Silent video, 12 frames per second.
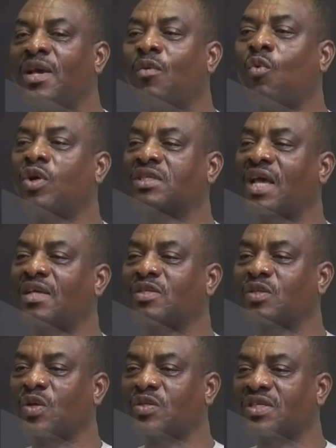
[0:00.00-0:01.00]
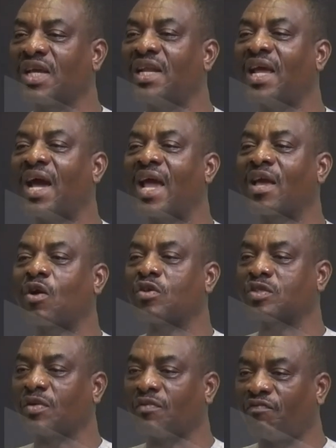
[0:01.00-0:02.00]
what can sustain the high
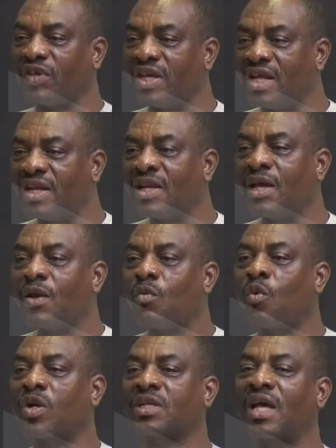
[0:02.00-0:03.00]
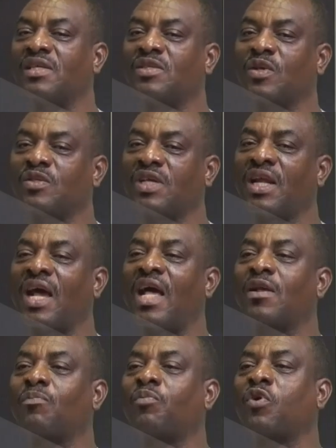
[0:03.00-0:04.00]
cost of feeding, what can sustain the high
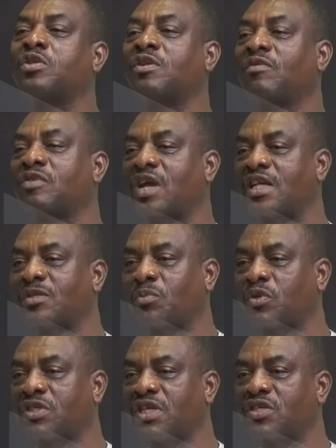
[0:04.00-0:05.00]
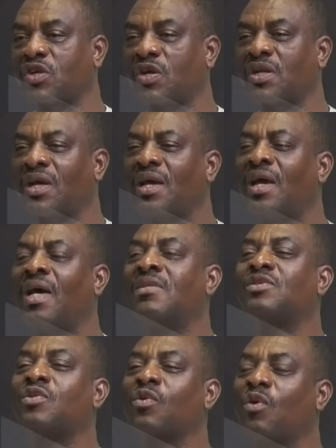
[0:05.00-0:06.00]
cost of transportation,
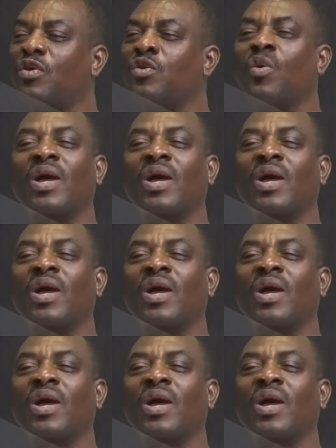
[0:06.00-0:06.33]
and so on.